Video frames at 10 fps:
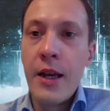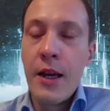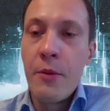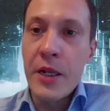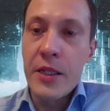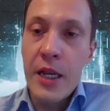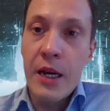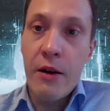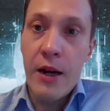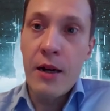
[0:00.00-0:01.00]
But
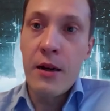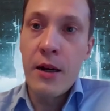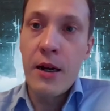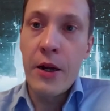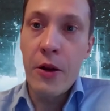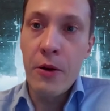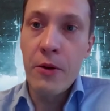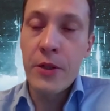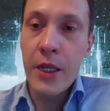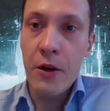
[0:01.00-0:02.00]
there are other
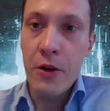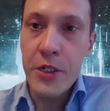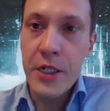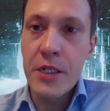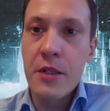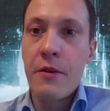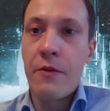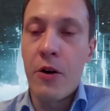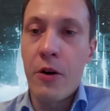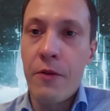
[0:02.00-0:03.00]
technologies
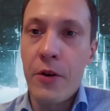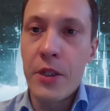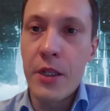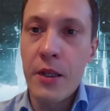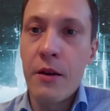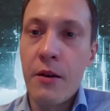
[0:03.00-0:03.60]
for the